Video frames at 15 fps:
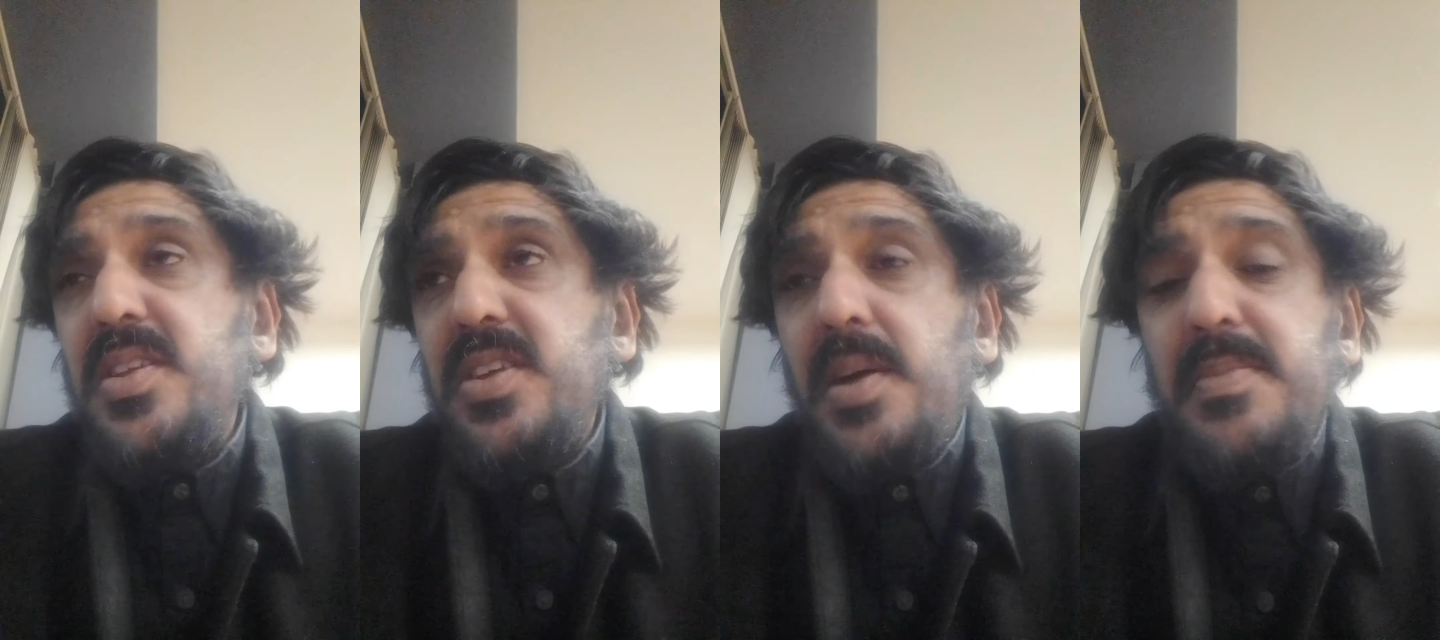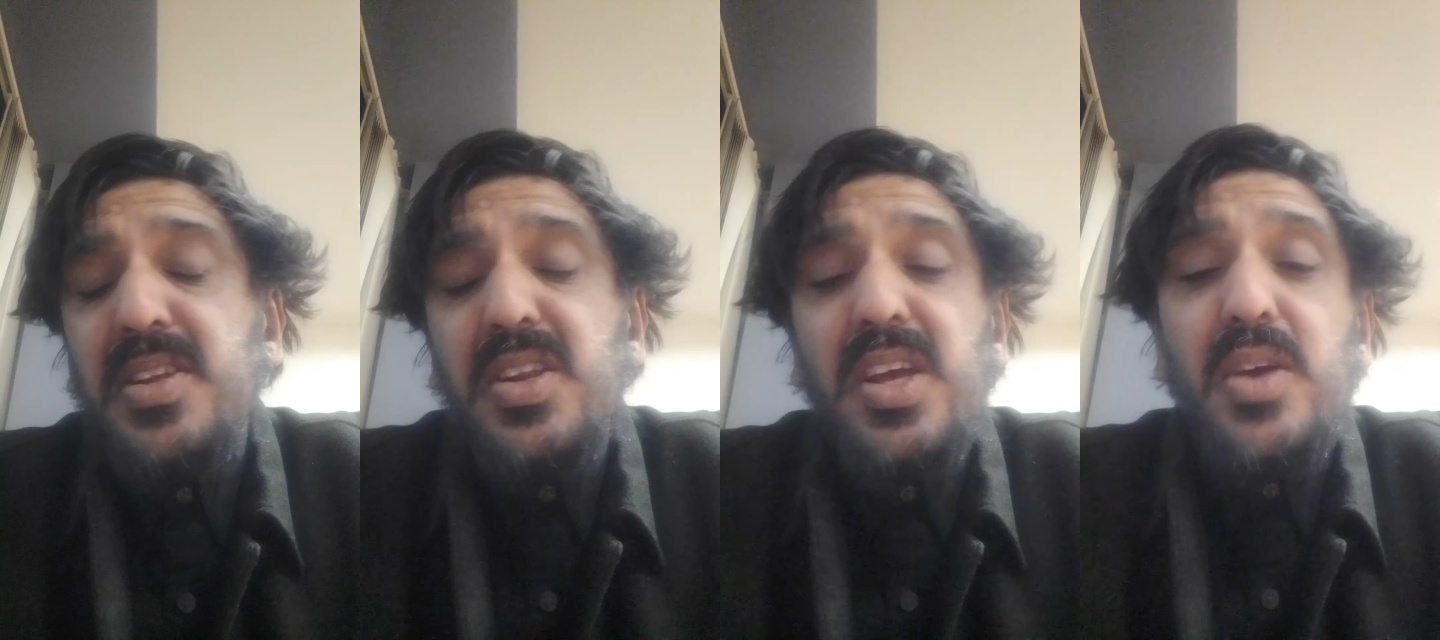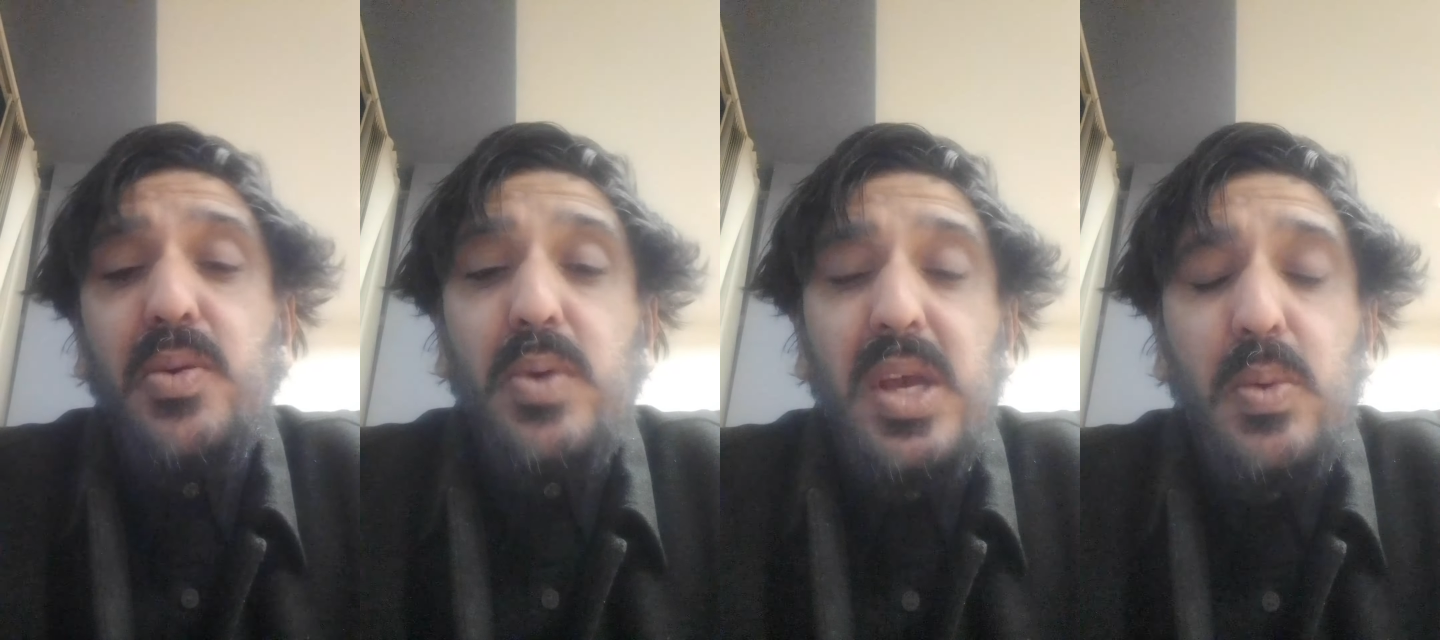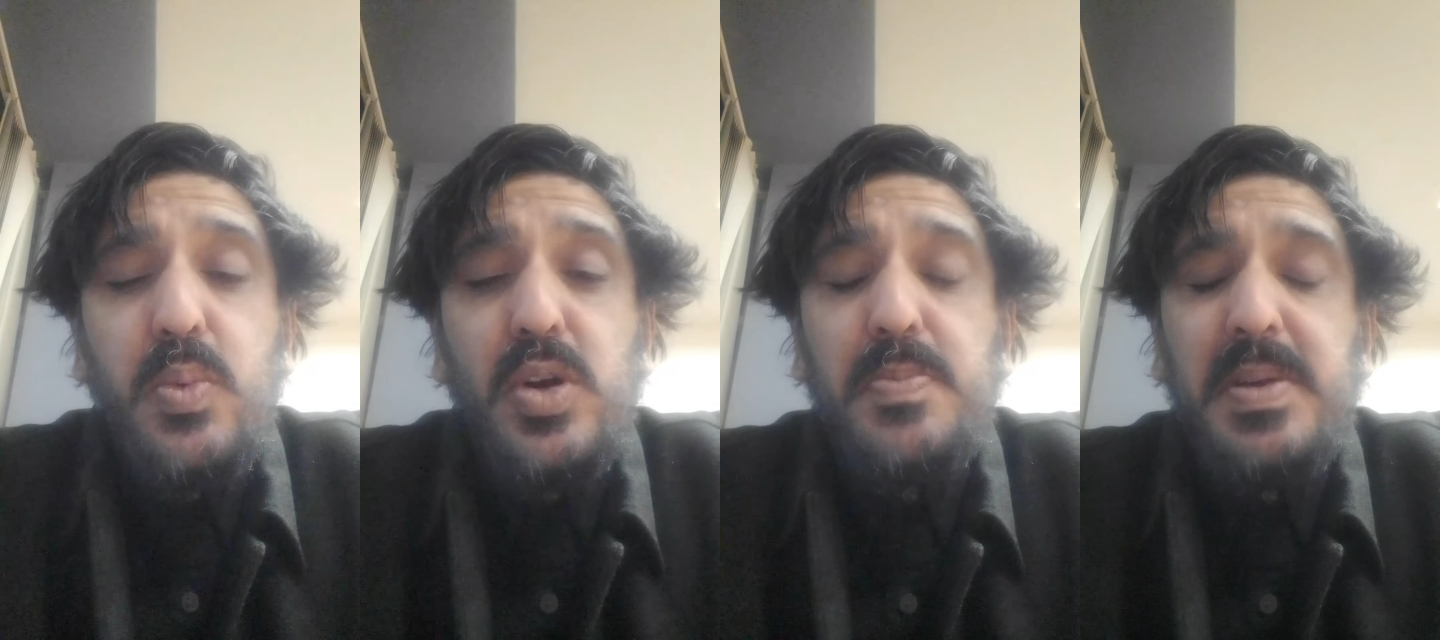
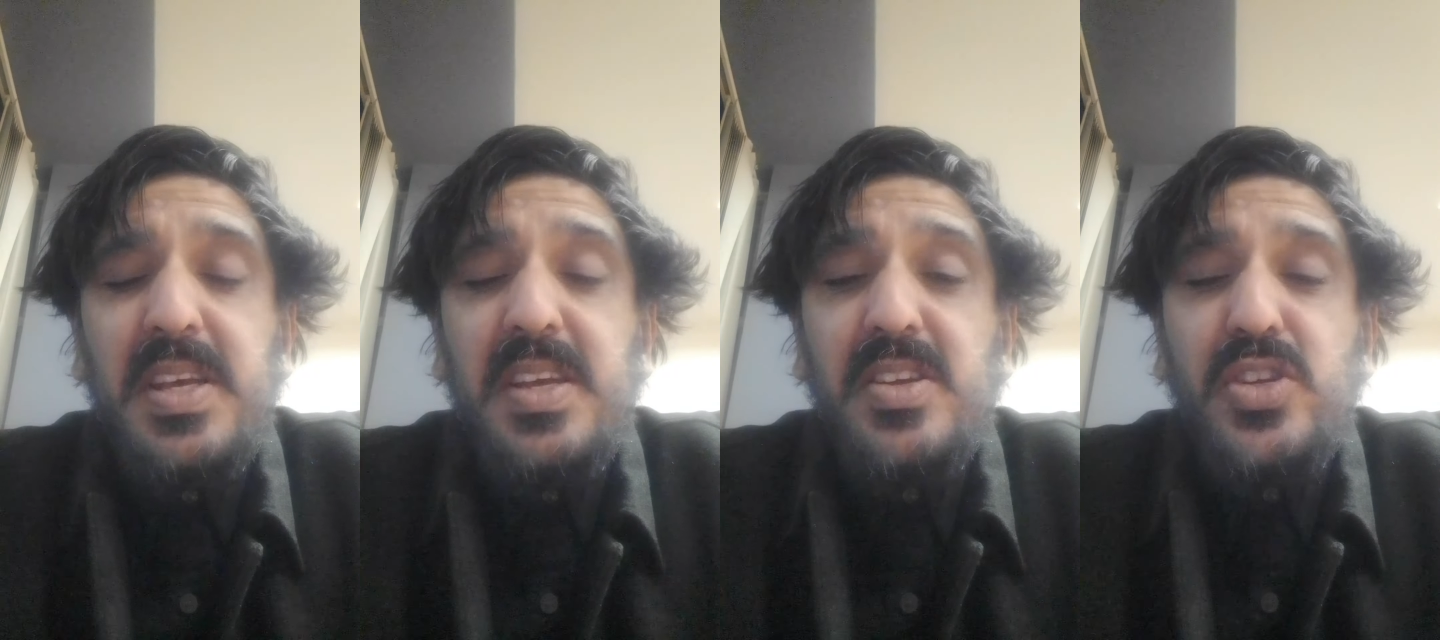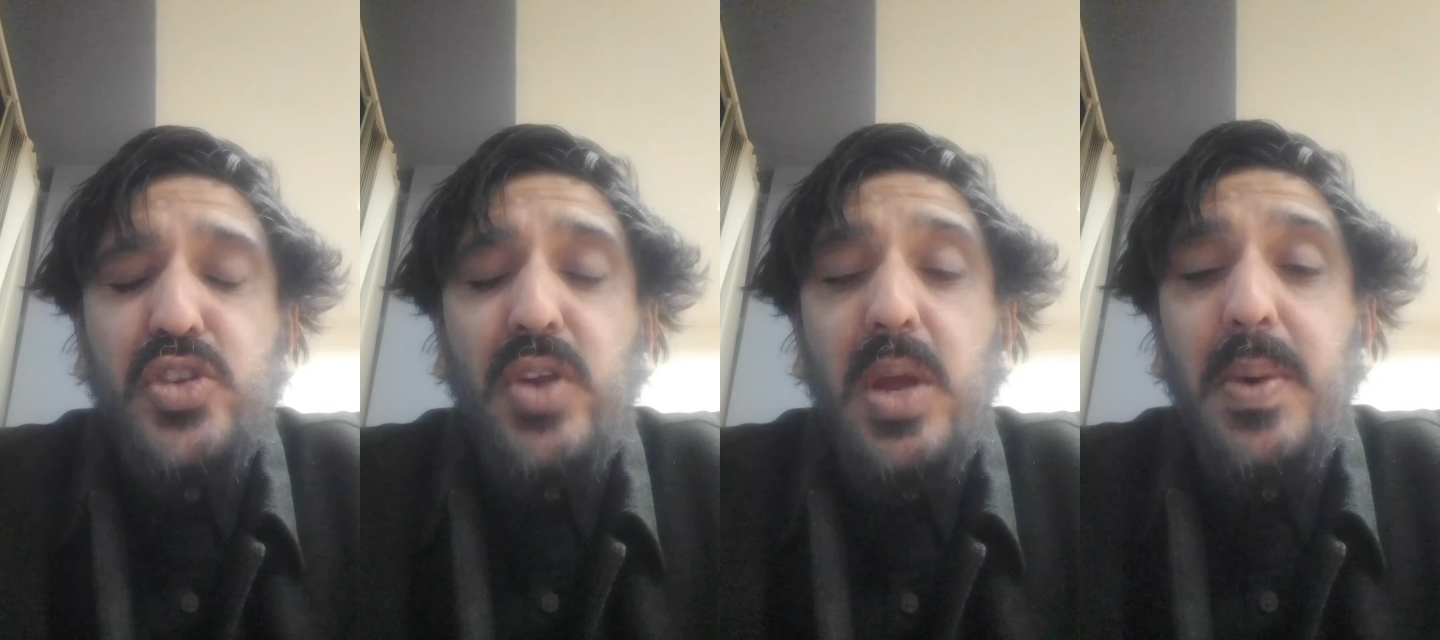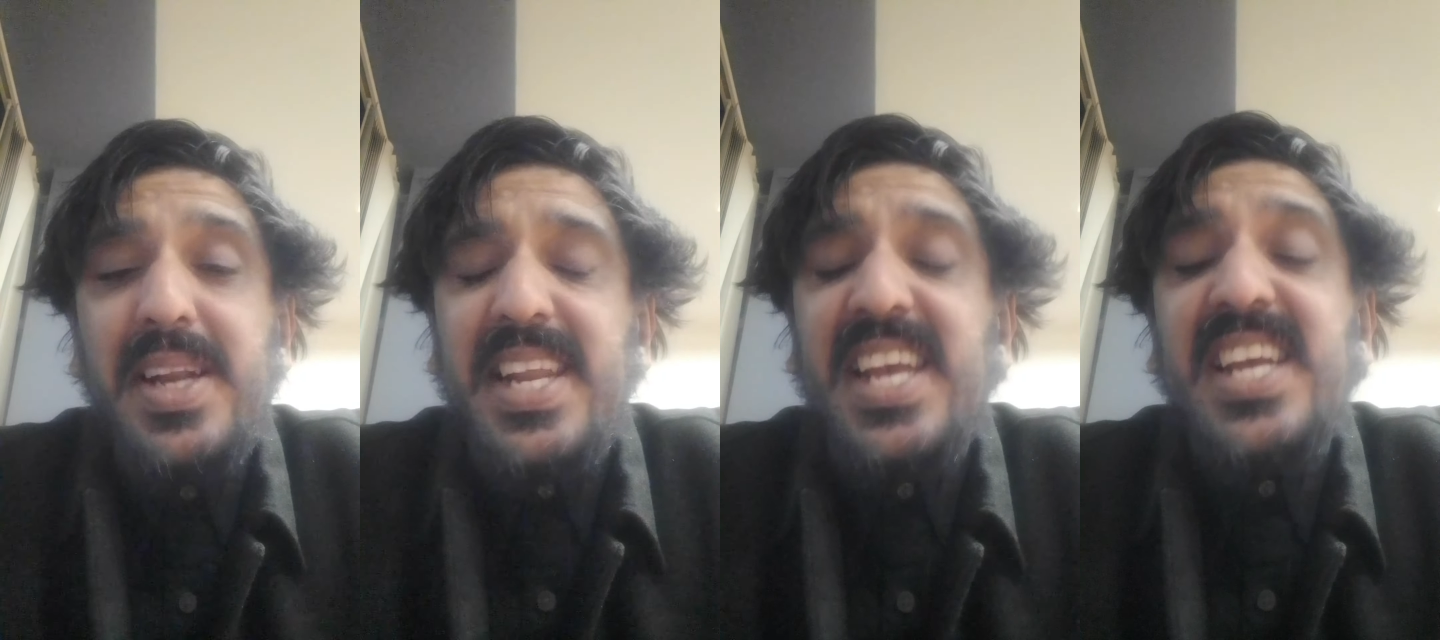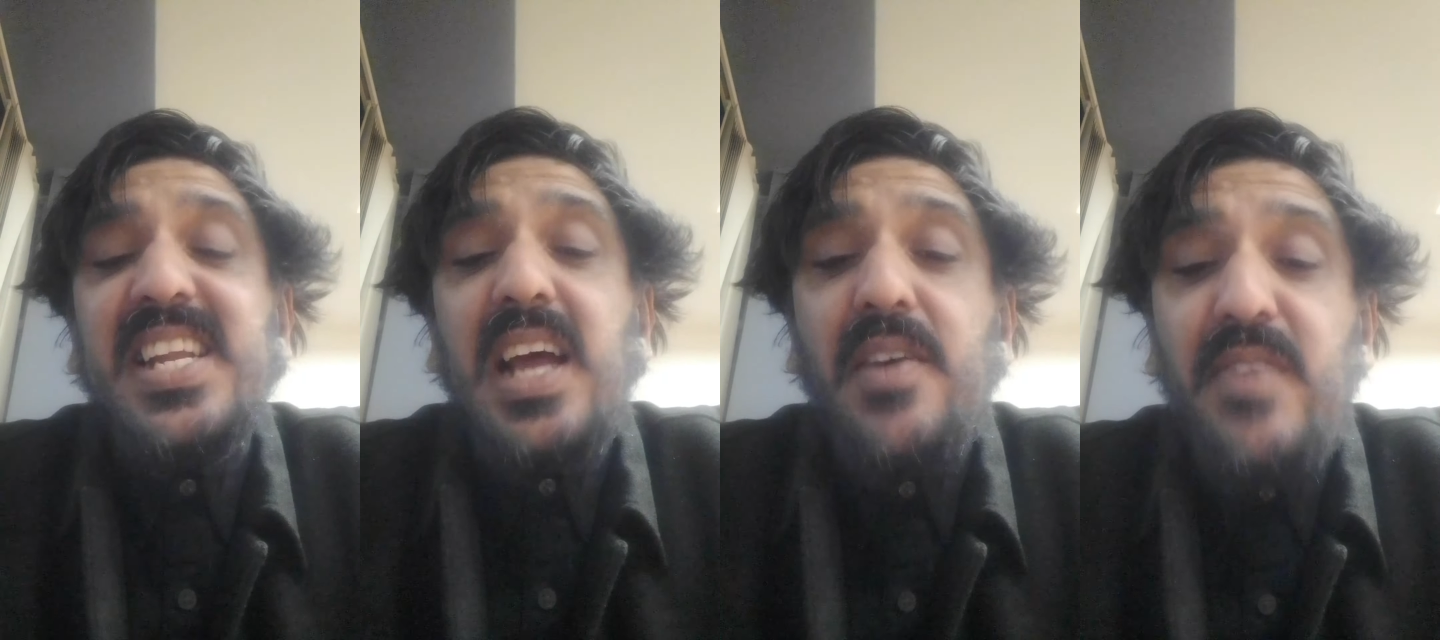it would be straight away
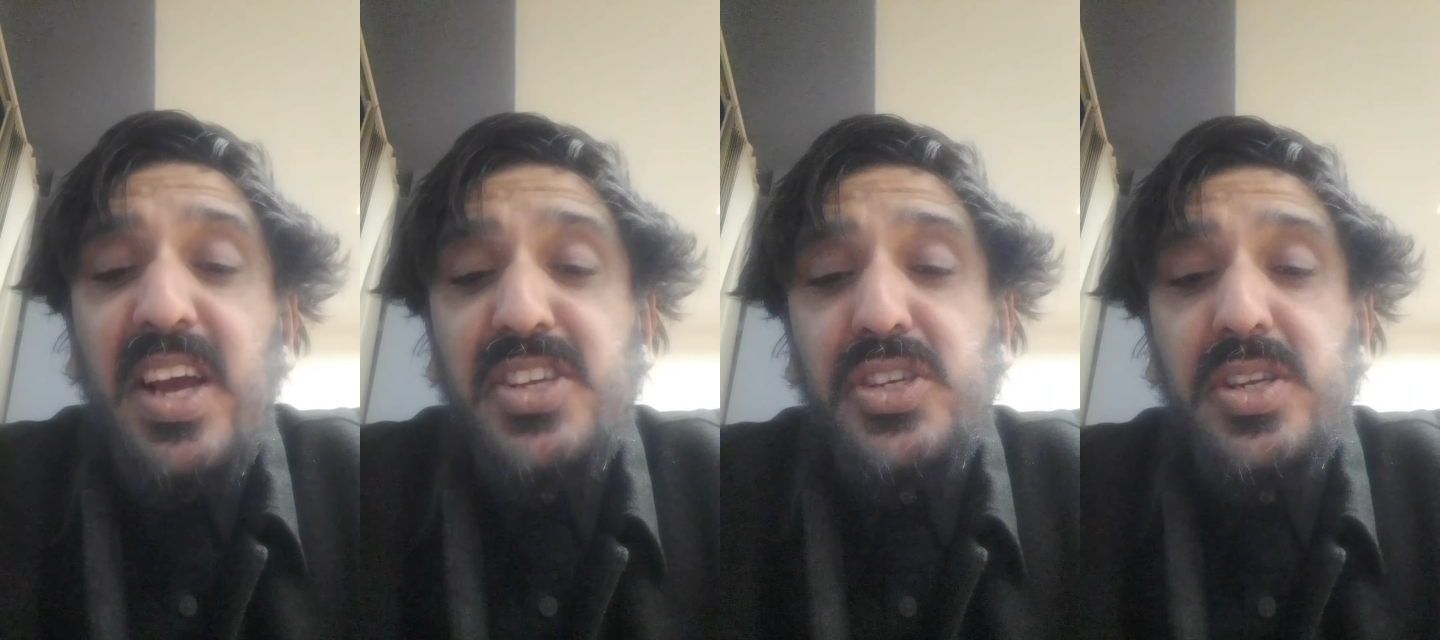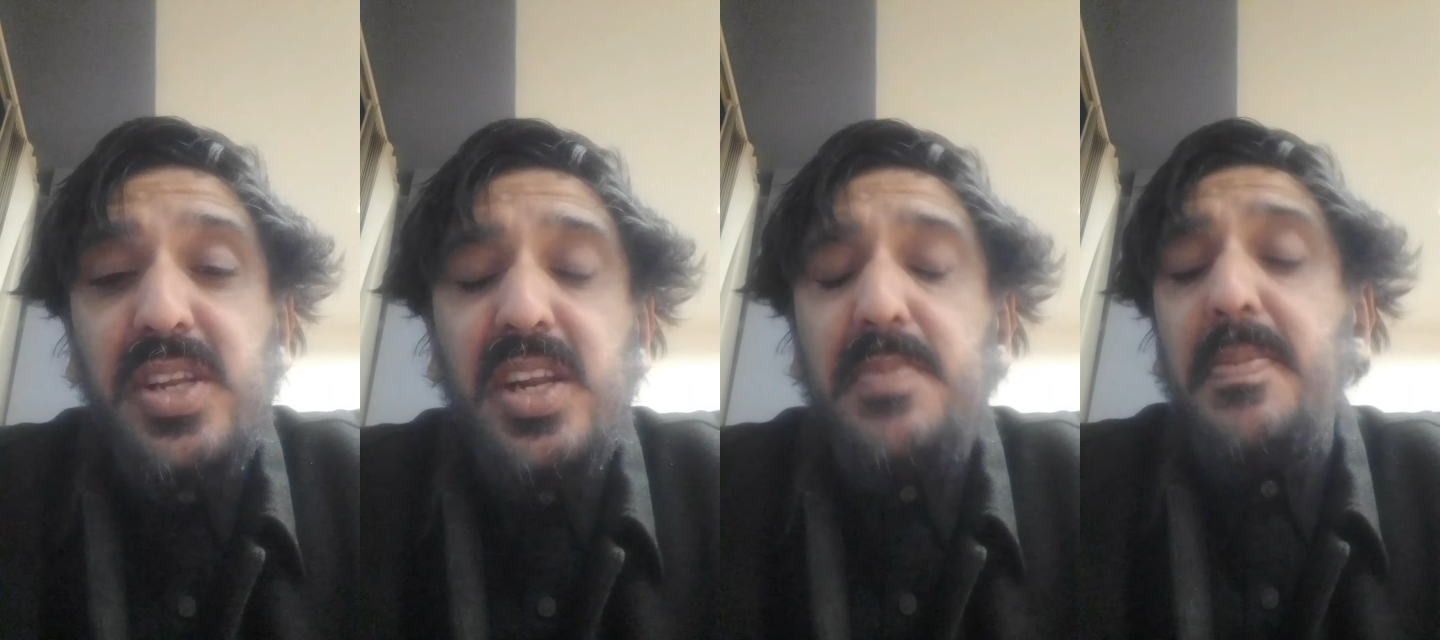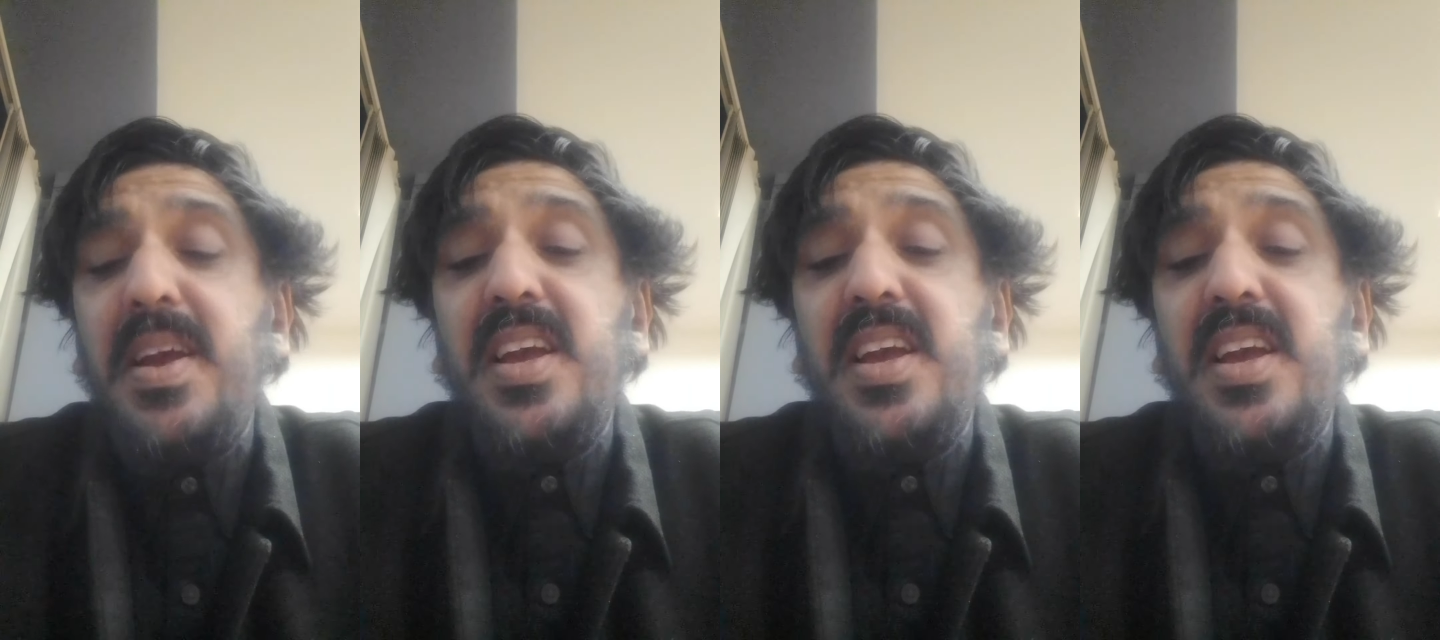taken out of action.